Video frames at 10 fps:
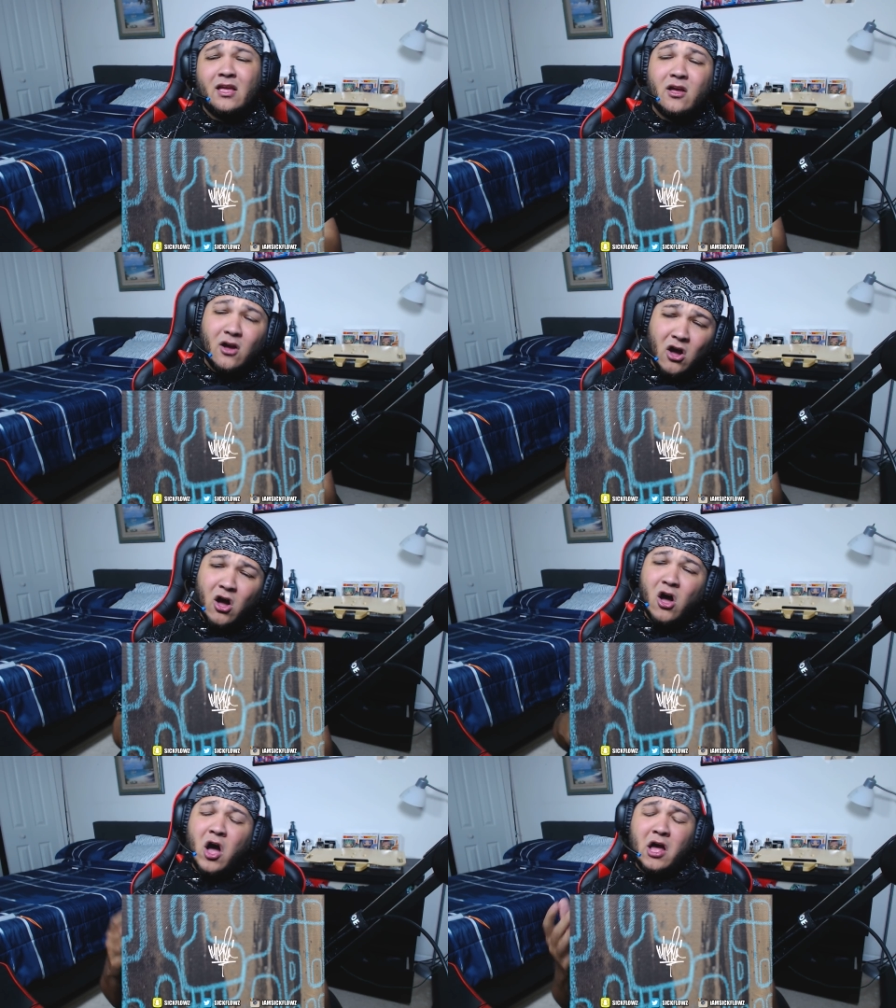
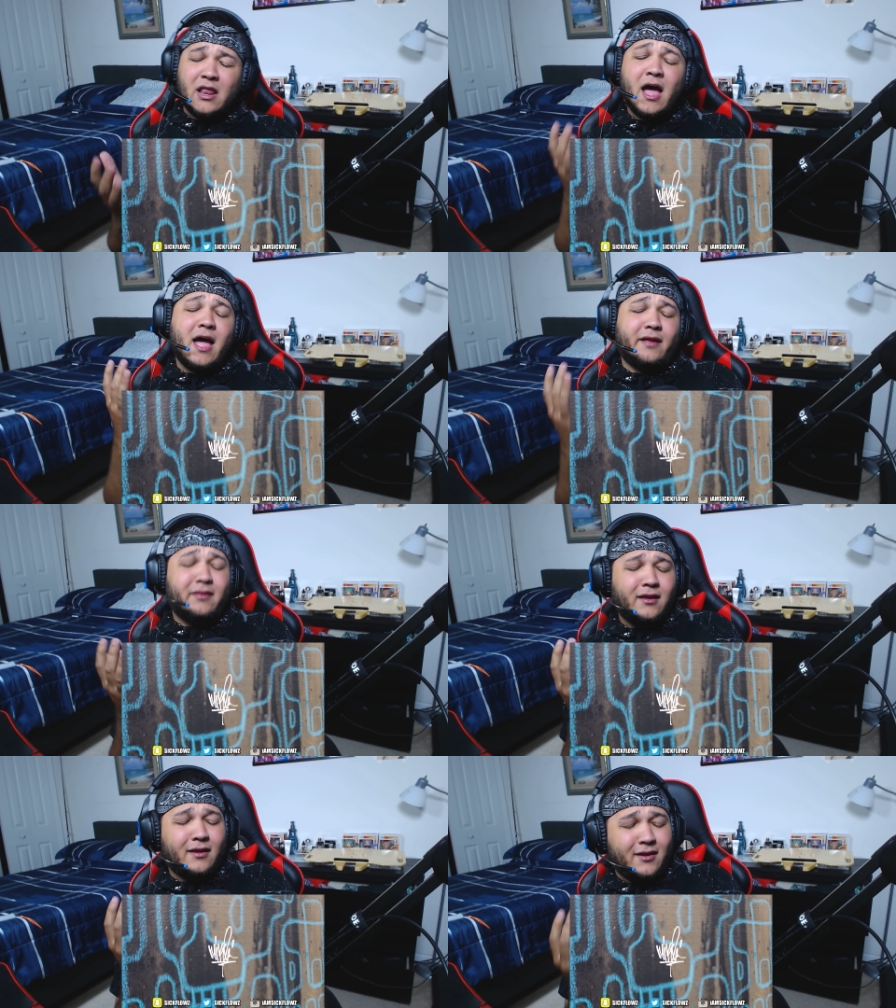all I
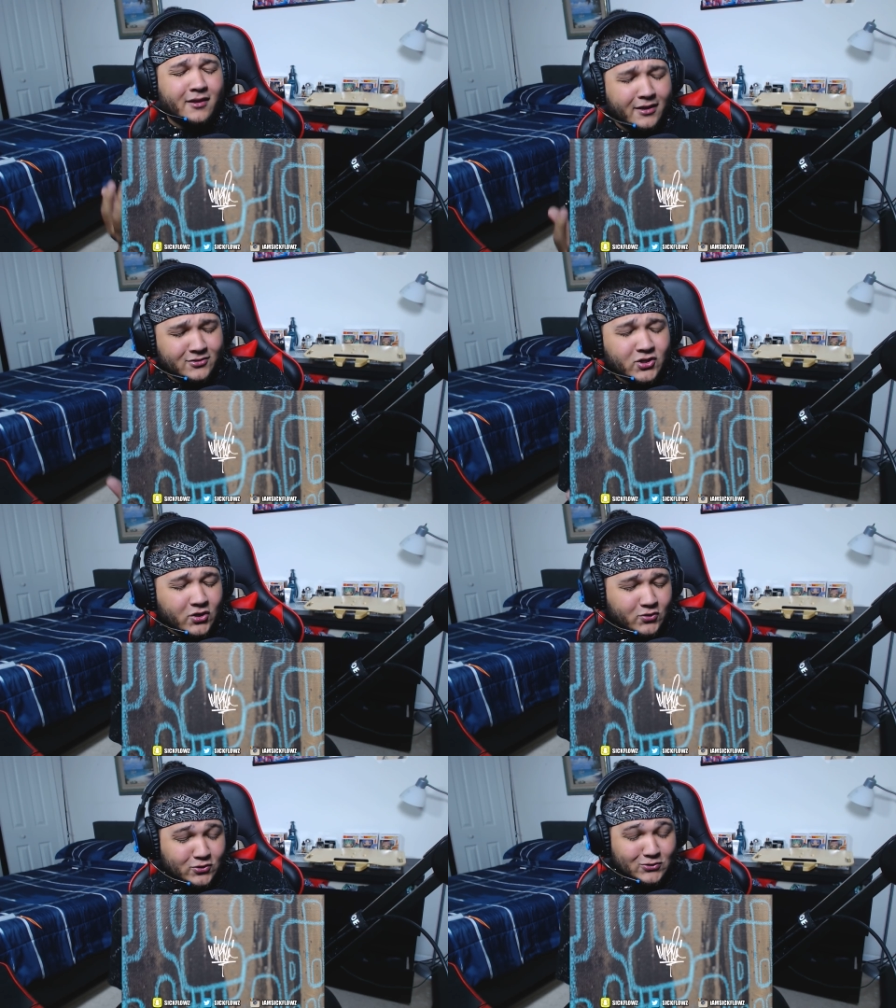need is
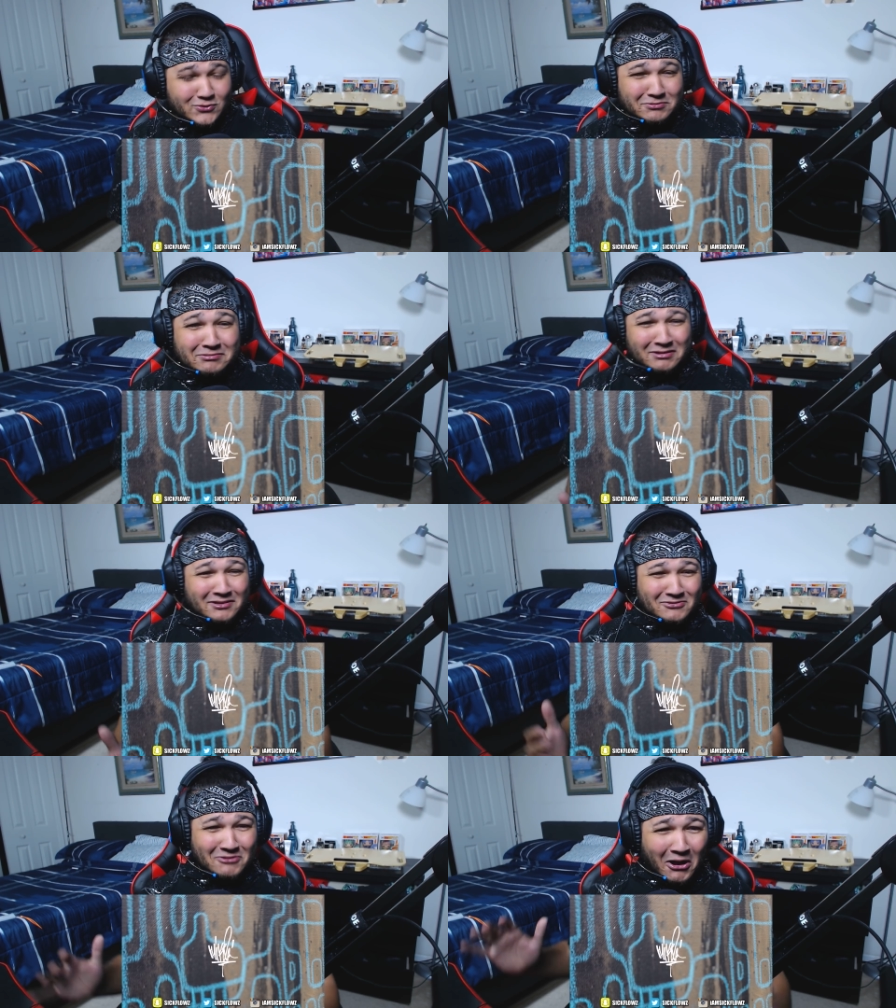you.
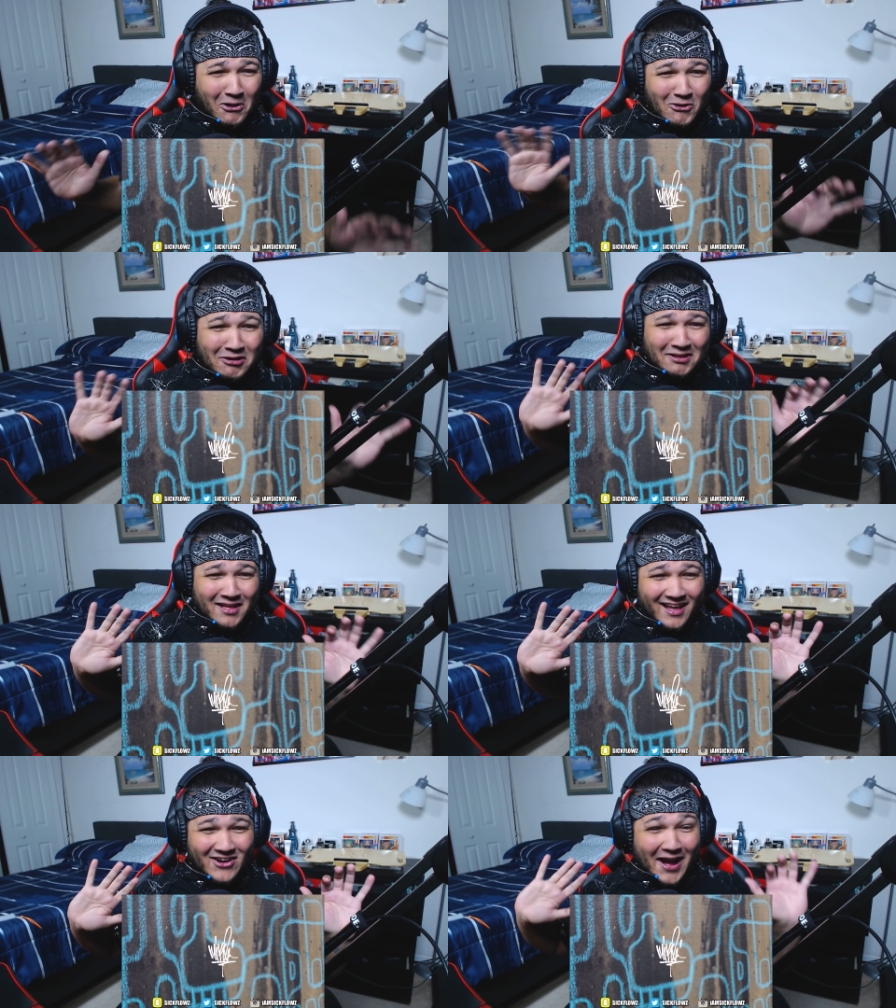
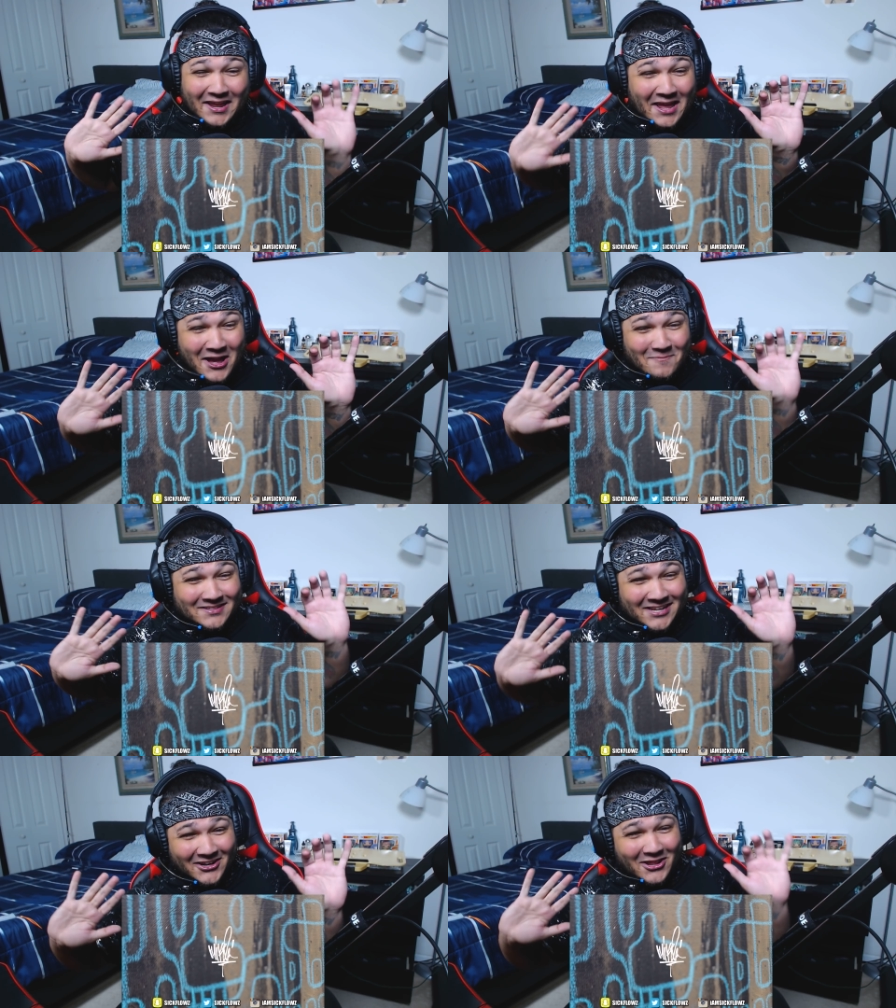Woo! Yo, I can't help
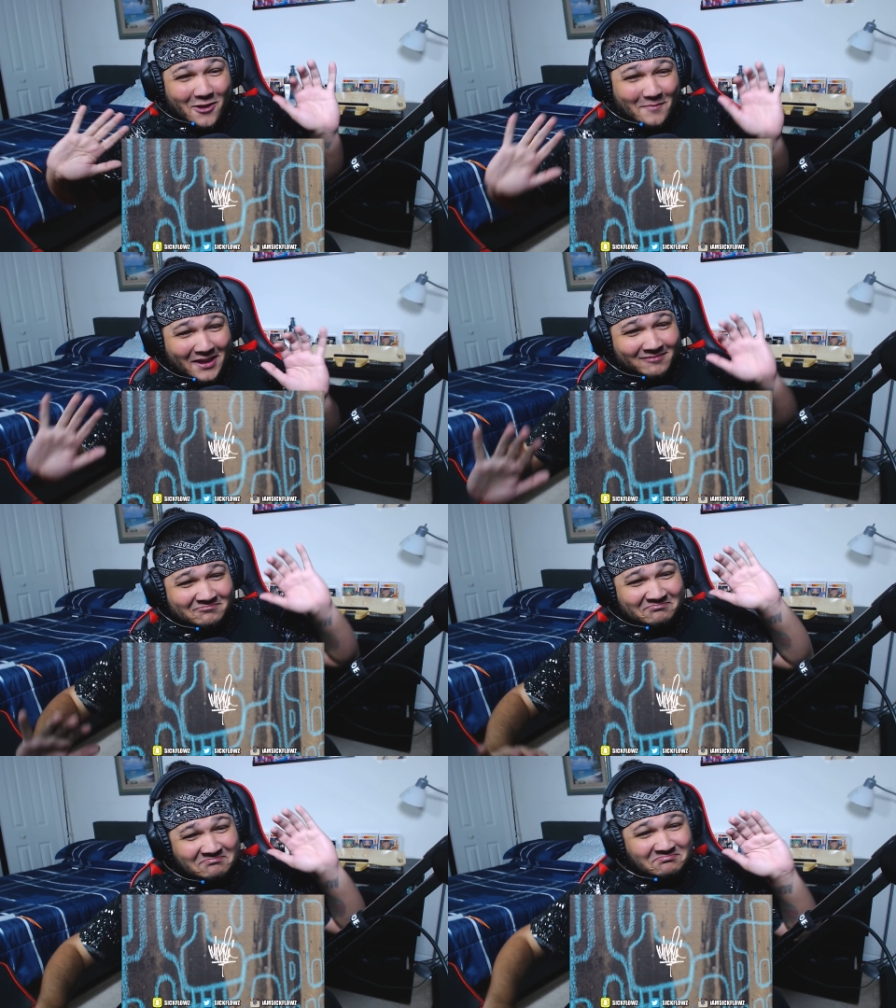but sing along,
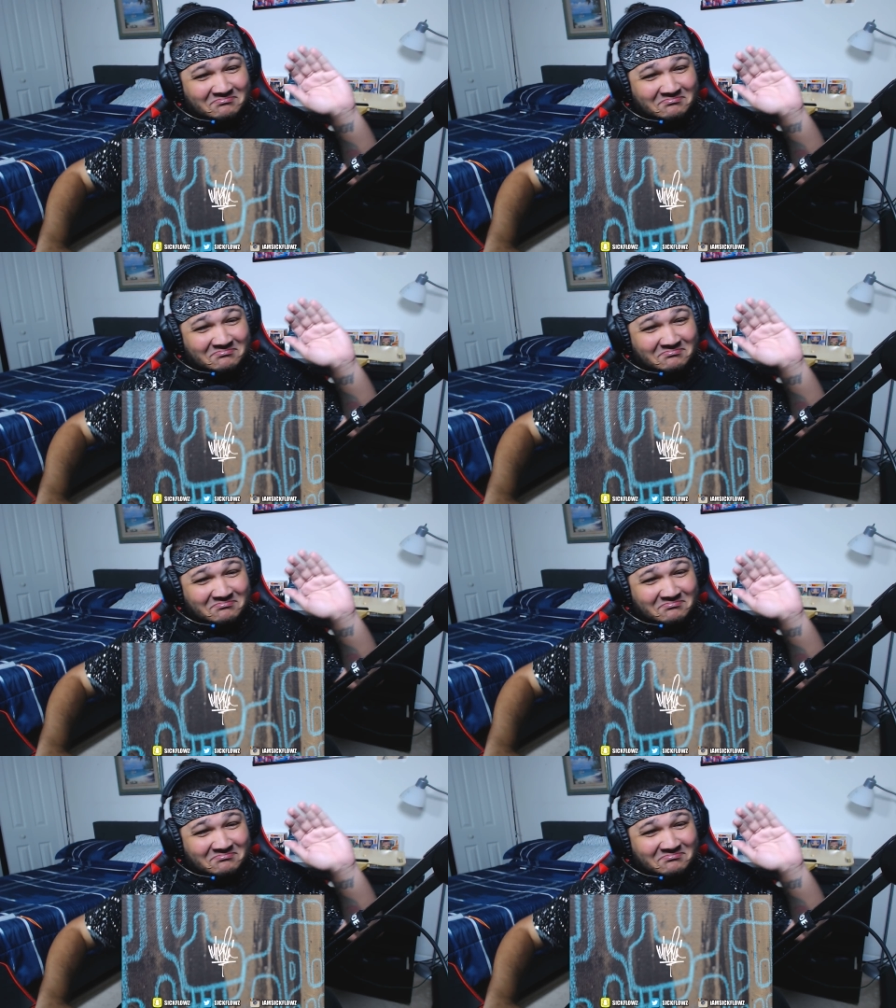man.